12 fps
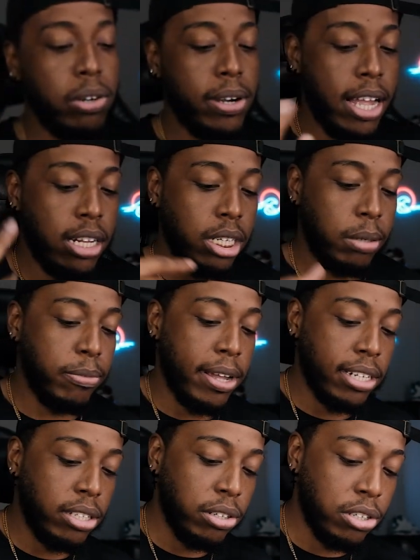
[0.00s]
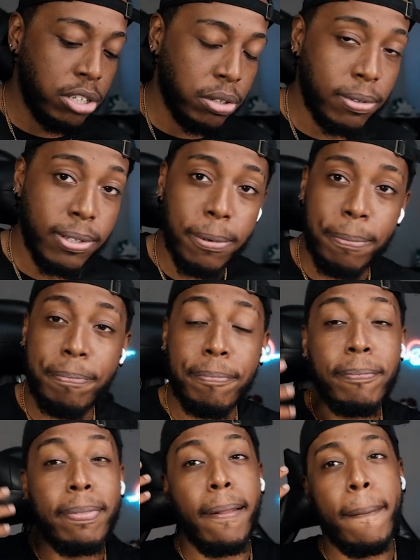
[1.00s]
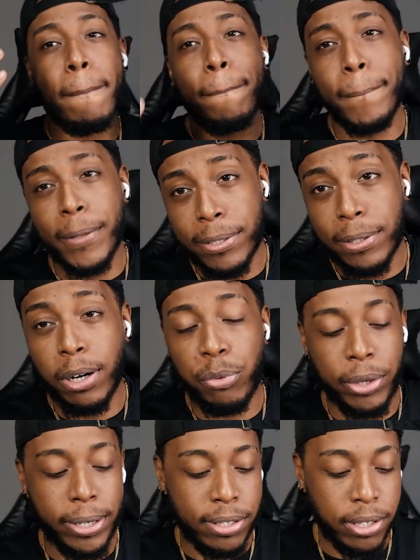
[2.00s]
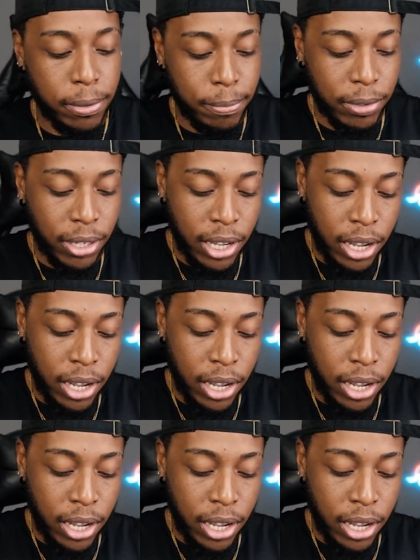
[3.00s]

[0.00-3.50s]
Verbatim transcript: go ahead and jump right into the shoe so Start off the insole.